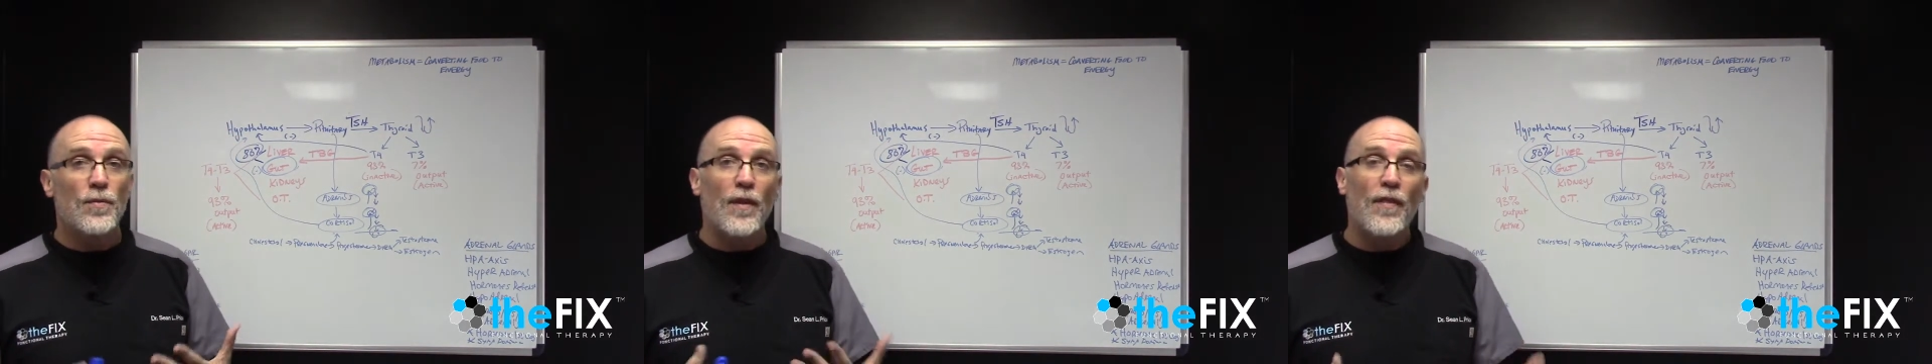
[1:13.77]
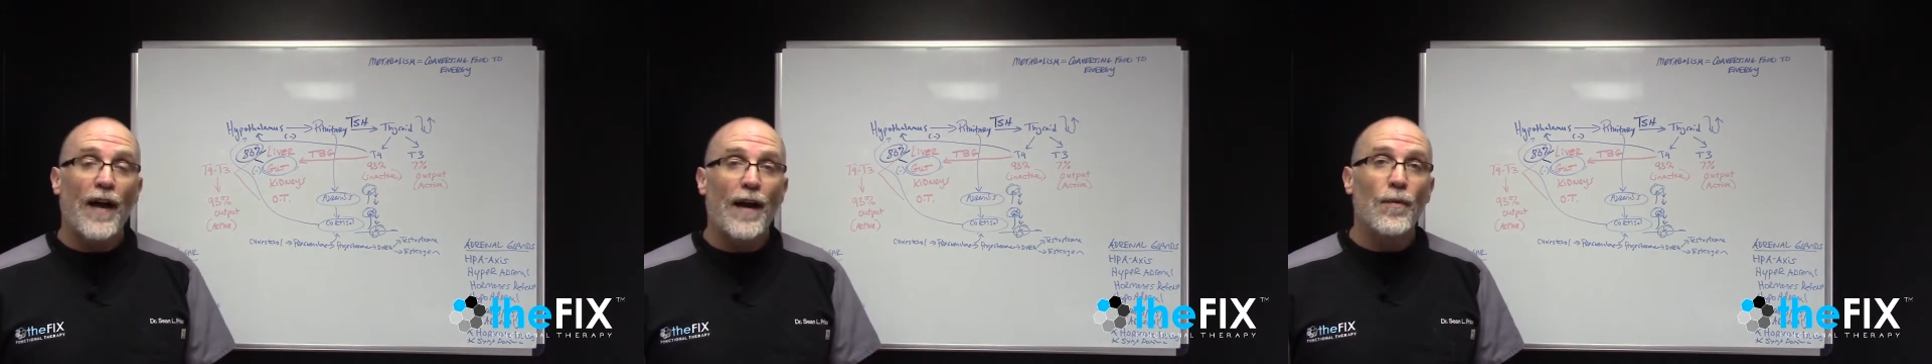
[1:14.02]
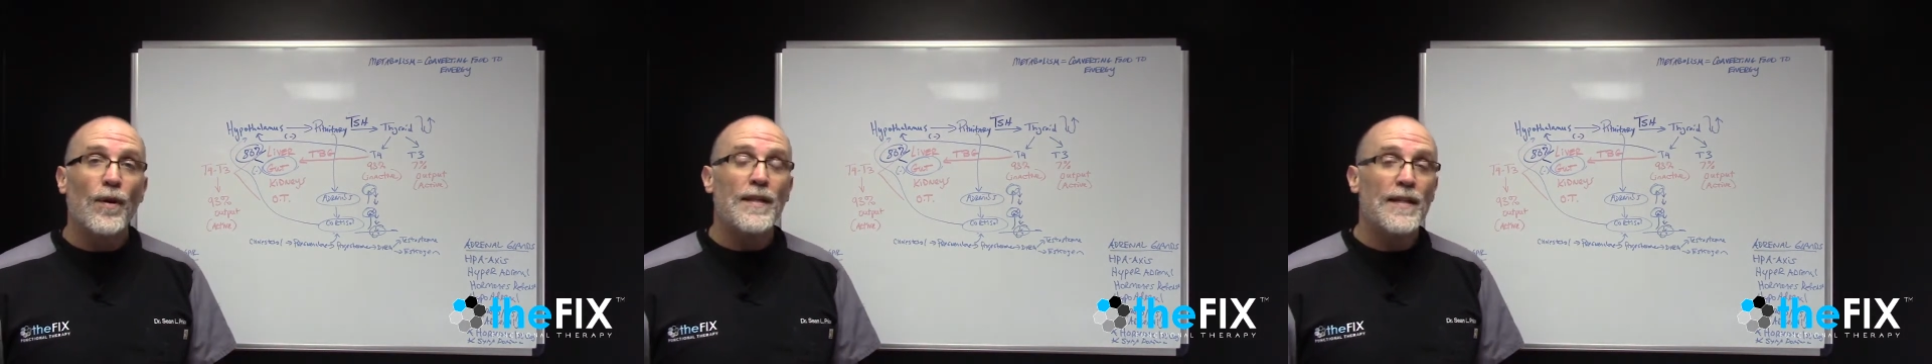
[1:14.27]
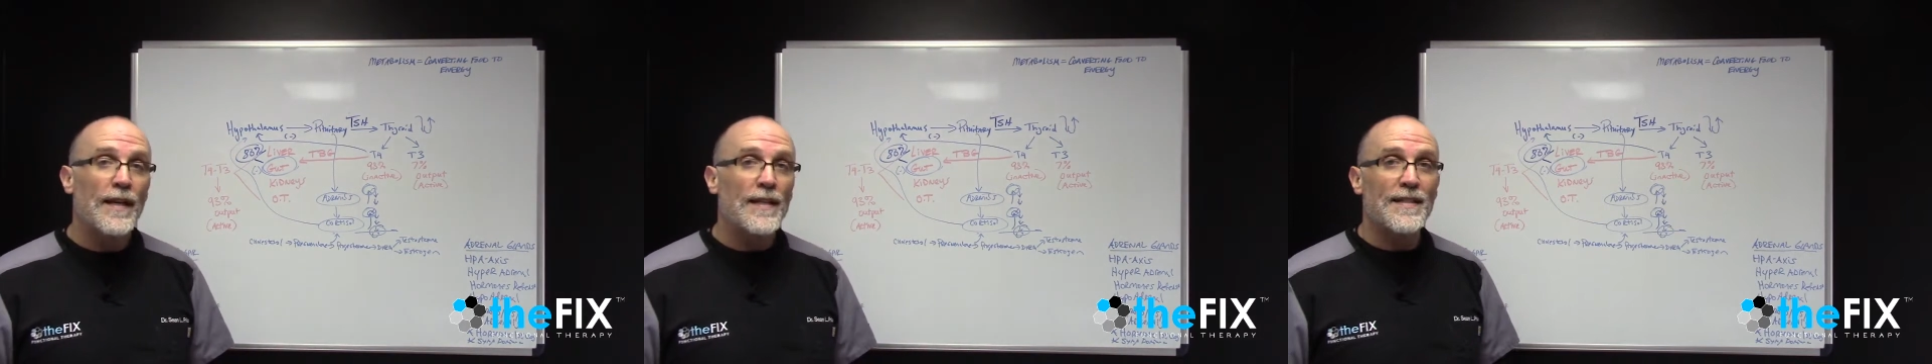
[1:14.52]
run
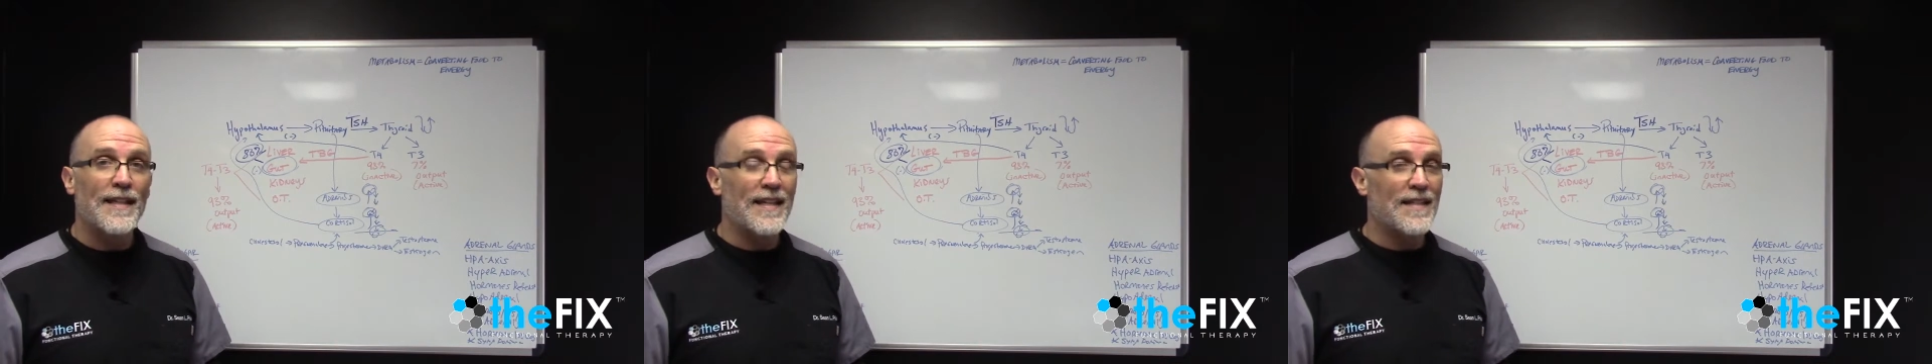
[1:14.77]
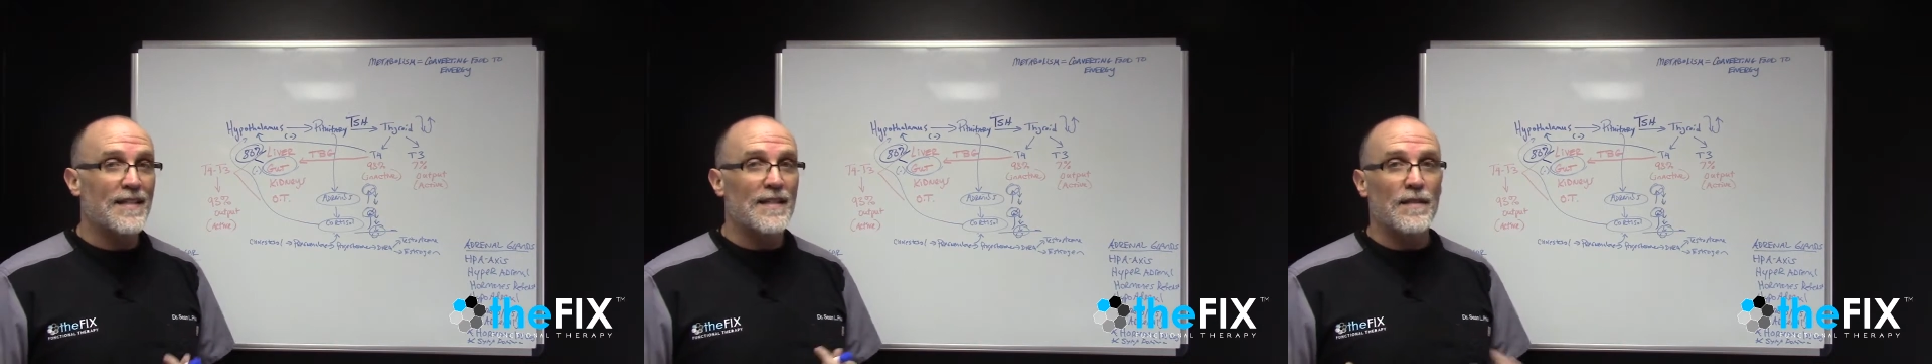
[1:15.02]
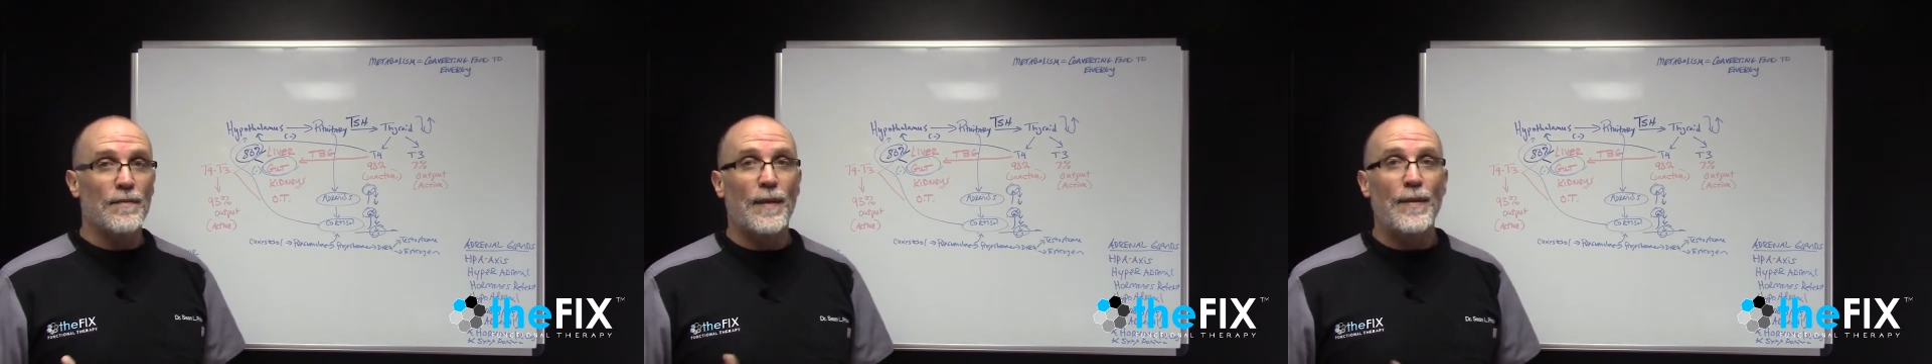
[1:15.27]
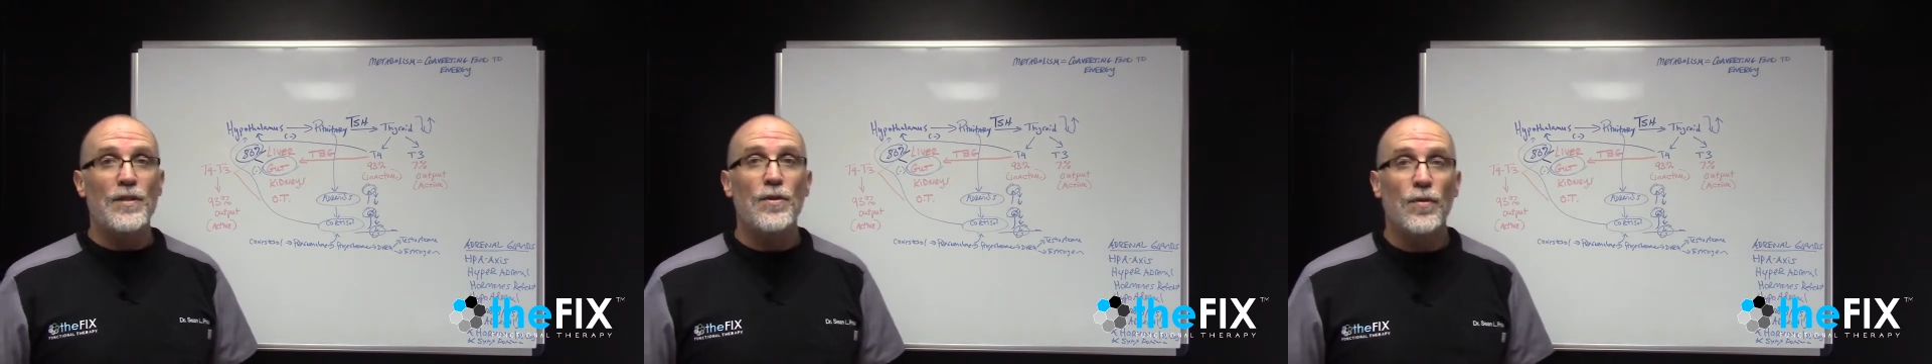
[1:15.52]
thyroid tests that consist of
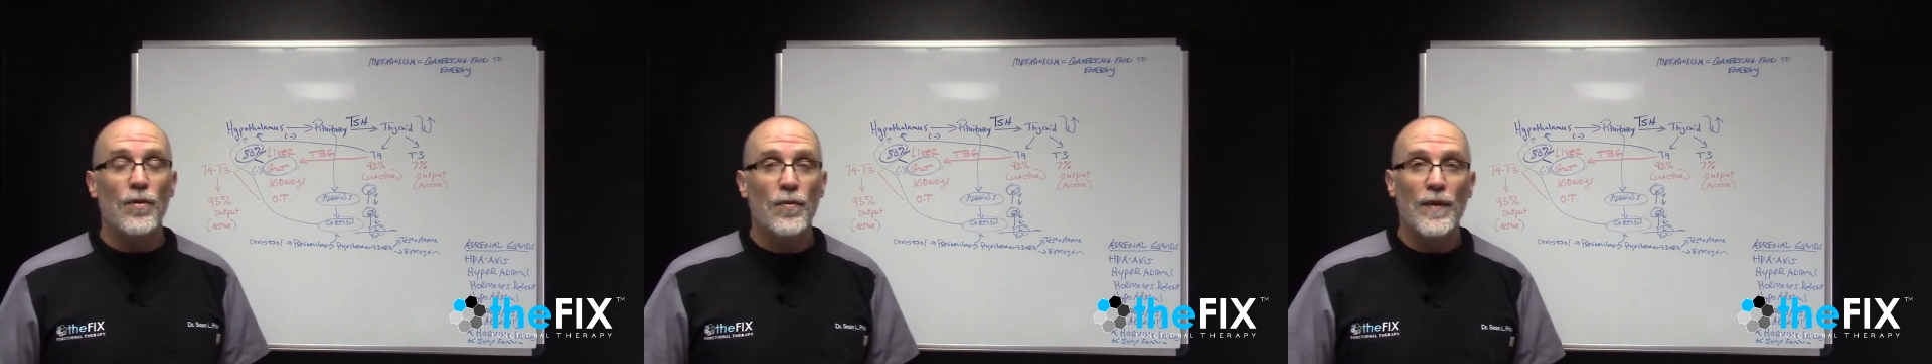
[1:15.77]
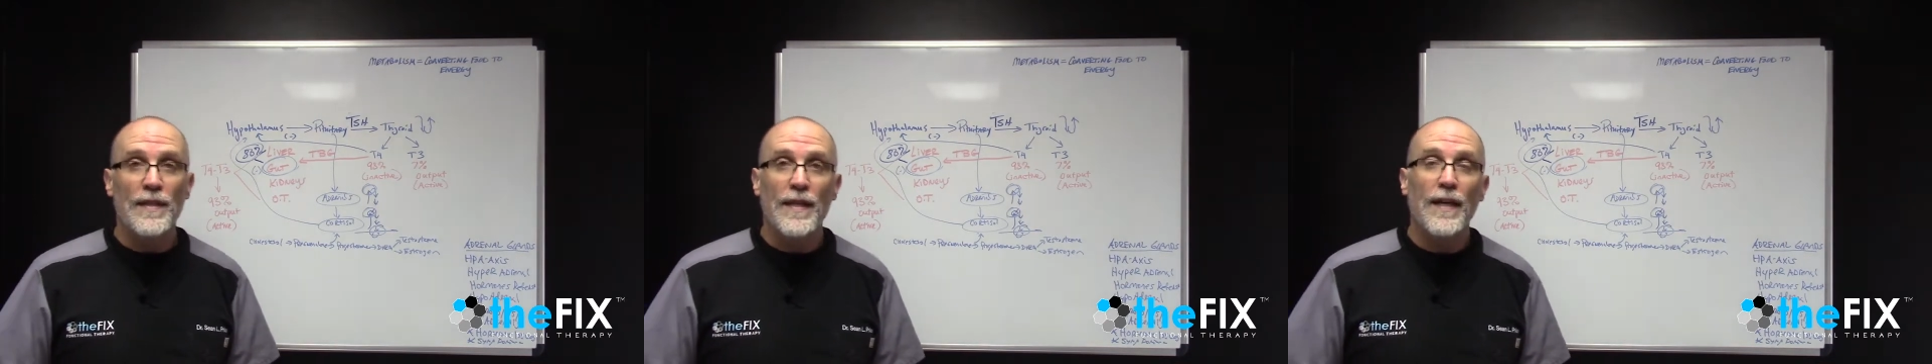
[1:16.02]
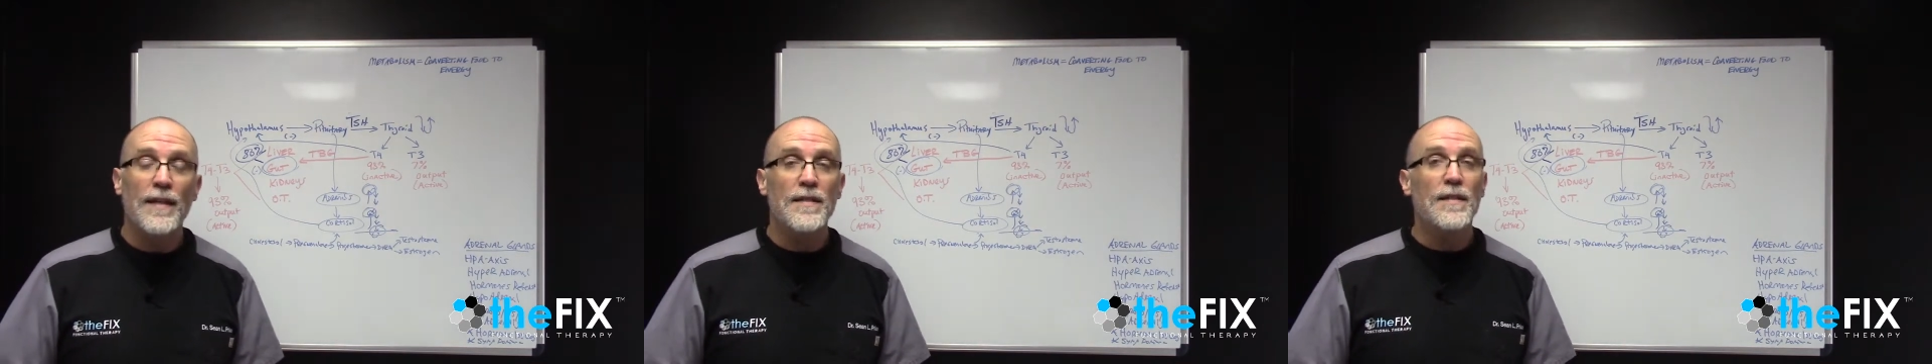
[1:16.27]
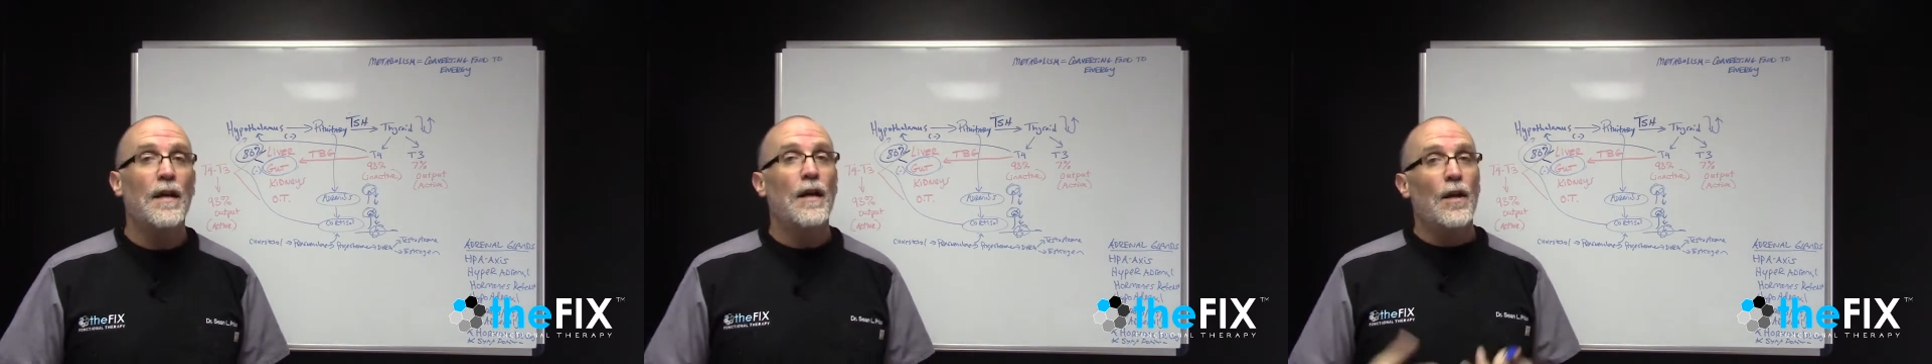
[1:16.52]
maybe 2 or 3 tests.